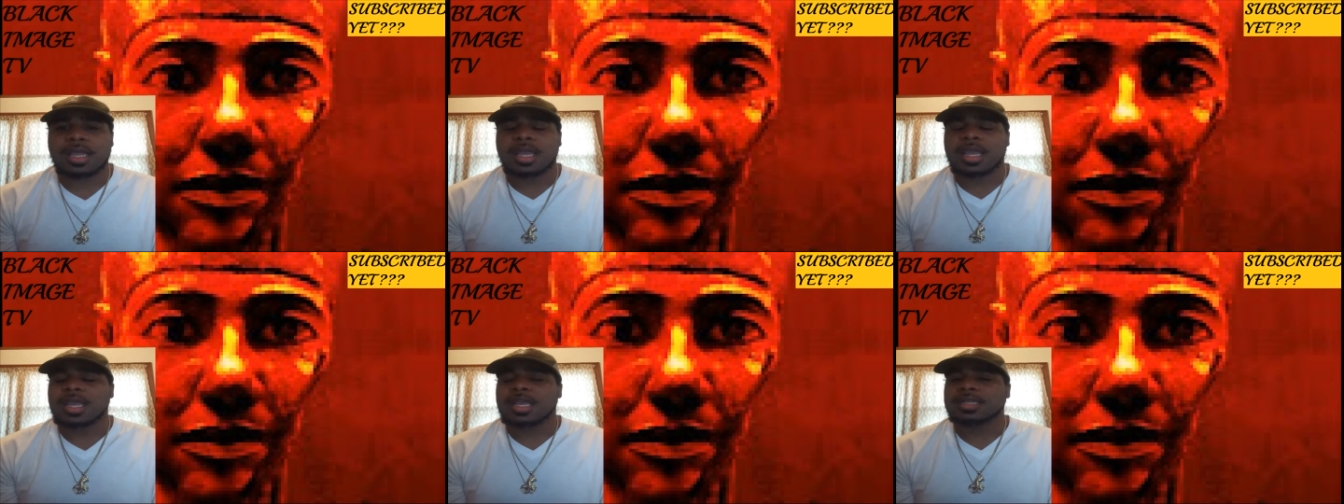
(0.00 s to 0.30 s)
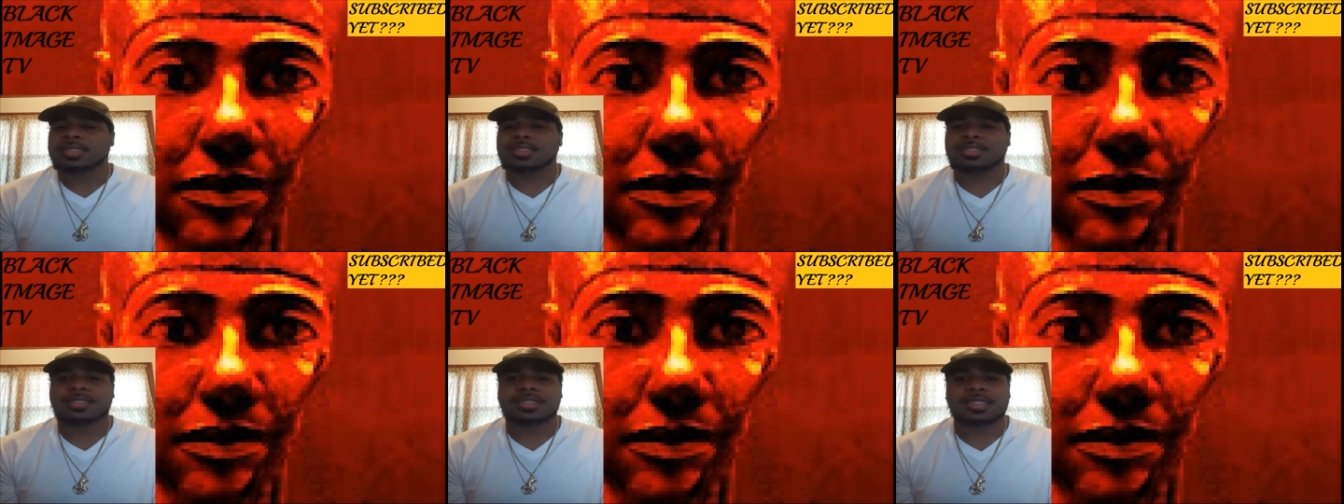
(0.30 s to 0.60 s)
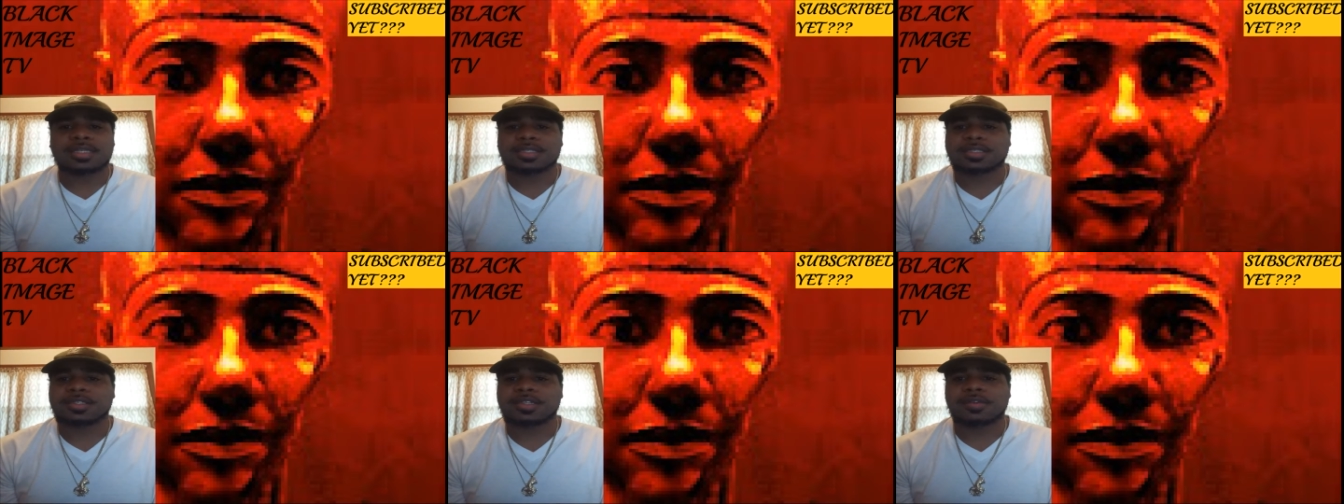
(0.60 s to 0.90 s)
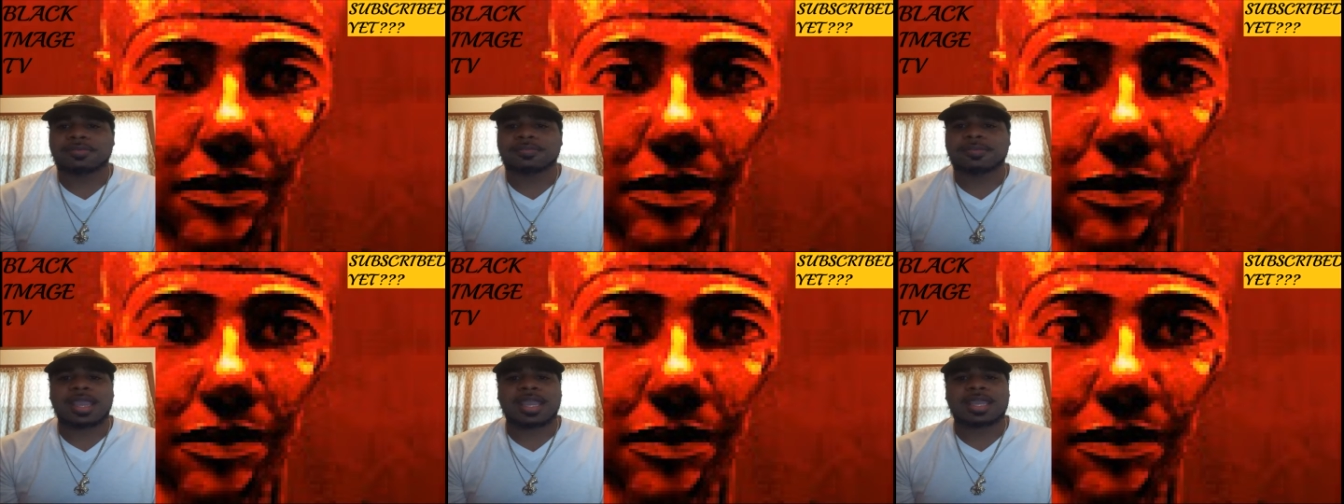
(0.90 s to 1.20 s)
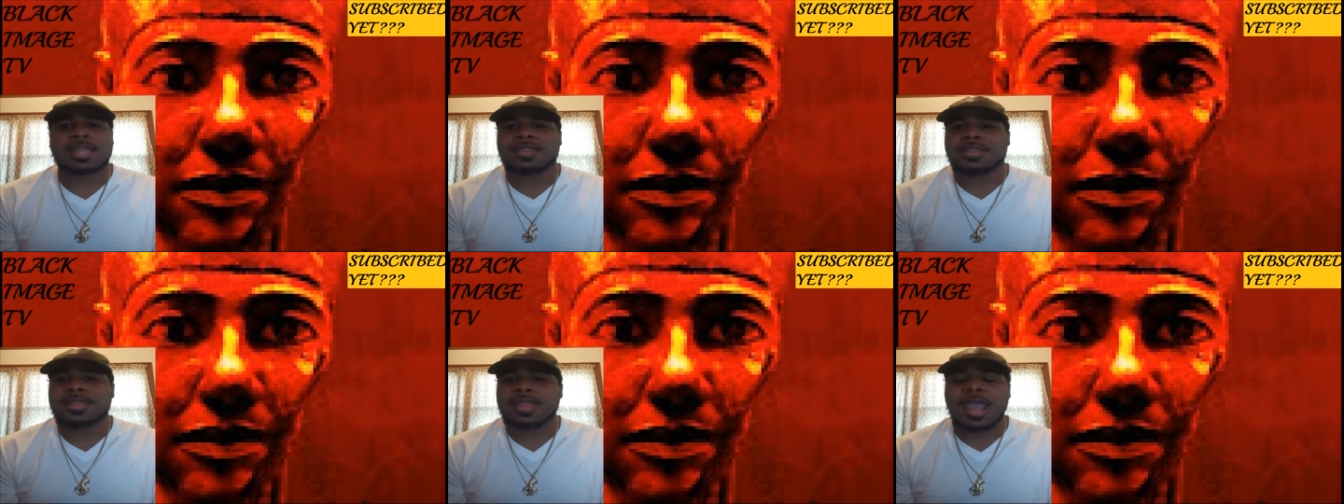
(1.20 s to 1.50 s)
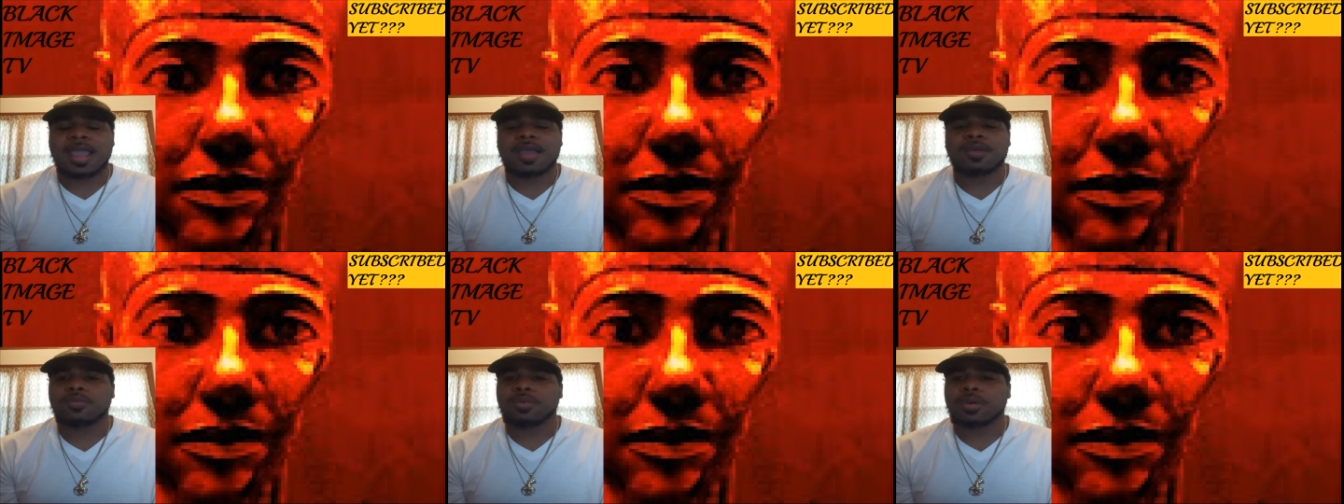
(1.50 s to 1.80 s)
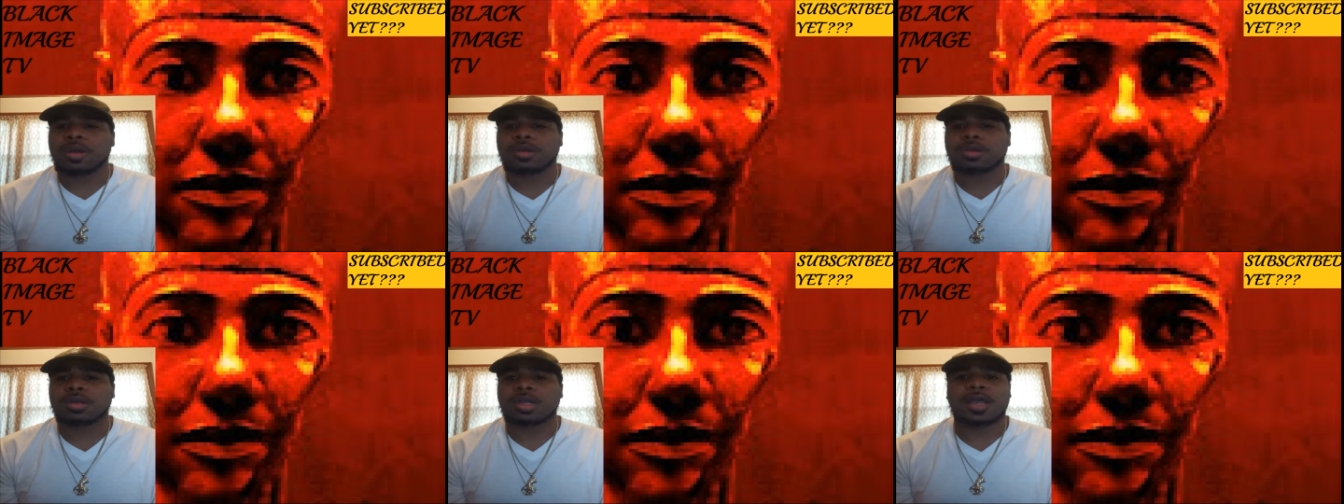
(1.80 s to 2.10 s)
system and
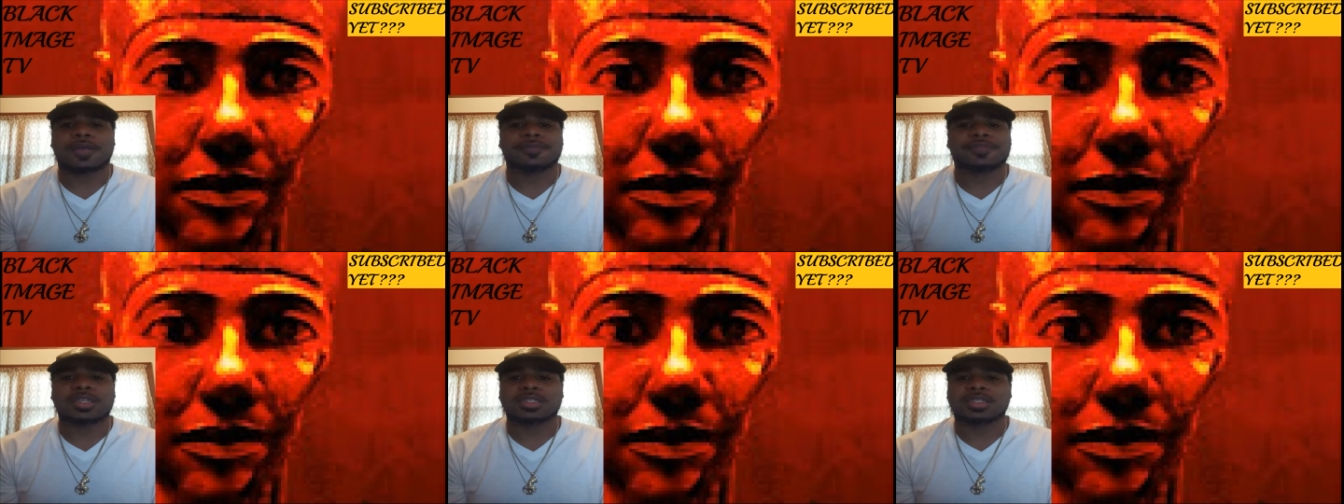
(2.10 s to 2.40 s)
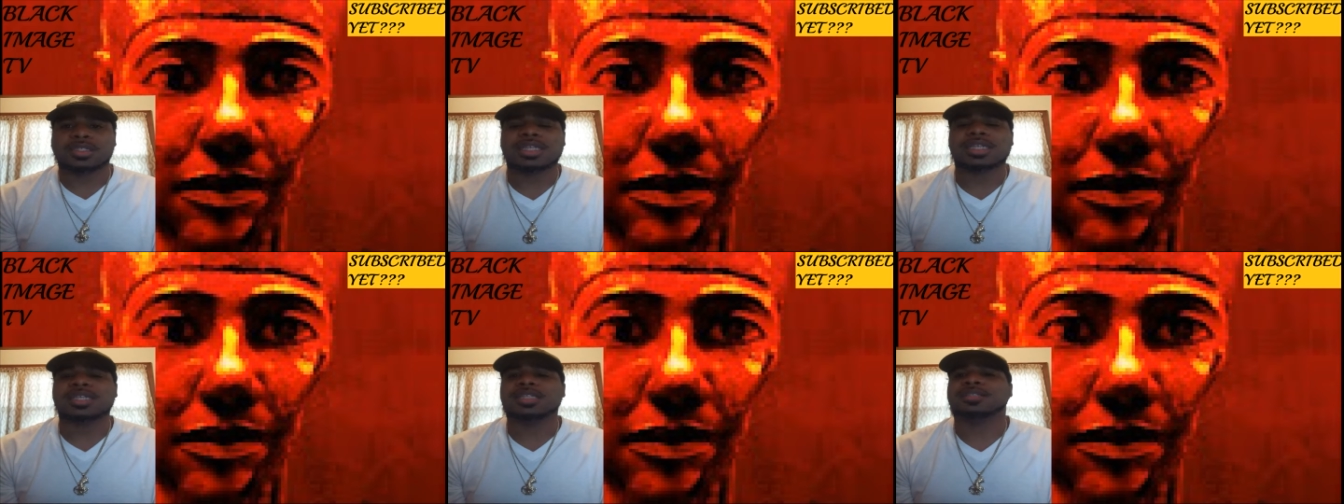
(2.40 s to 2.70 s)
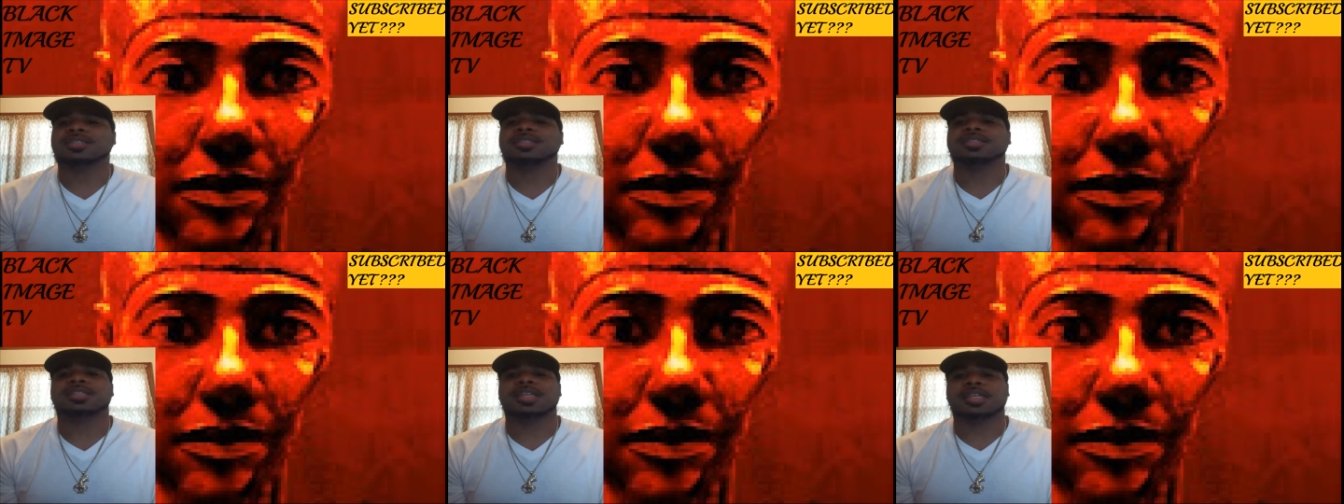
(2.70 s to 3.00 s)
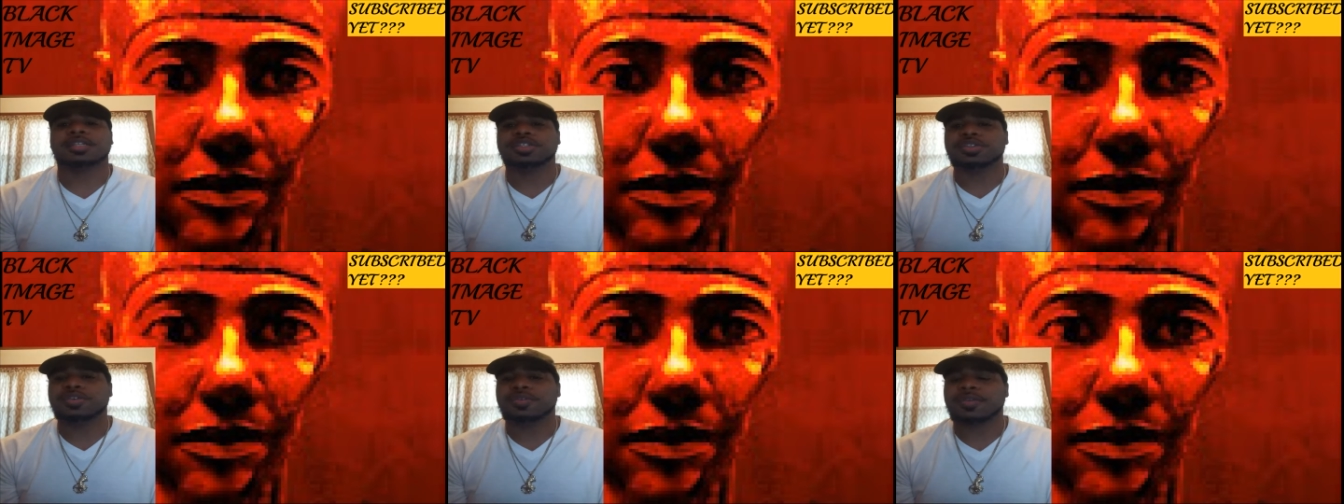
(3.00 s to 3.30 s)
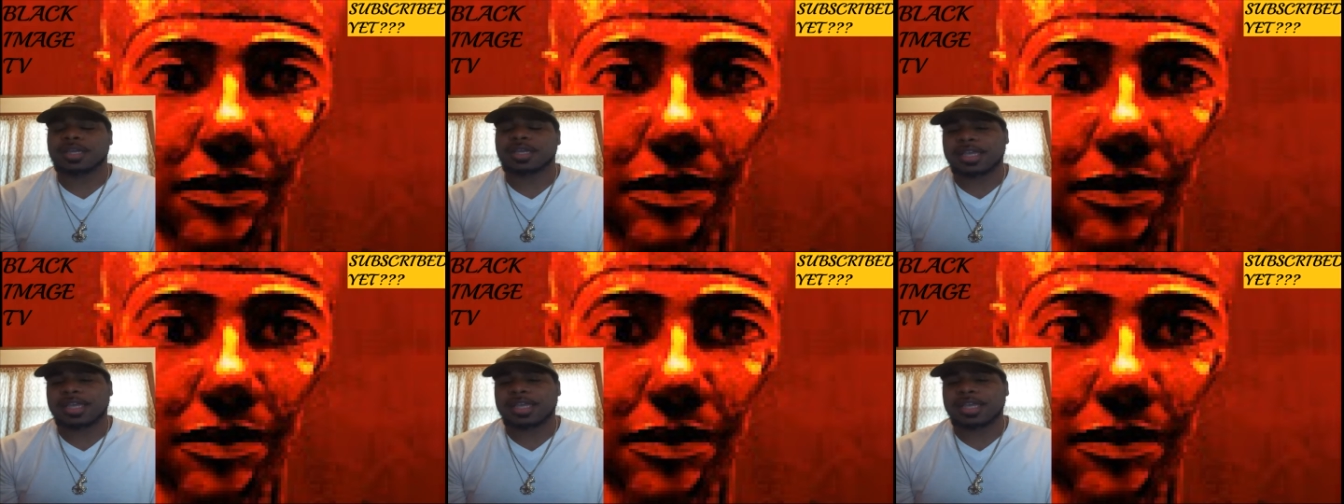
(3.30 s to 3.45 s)
network of diseases that you could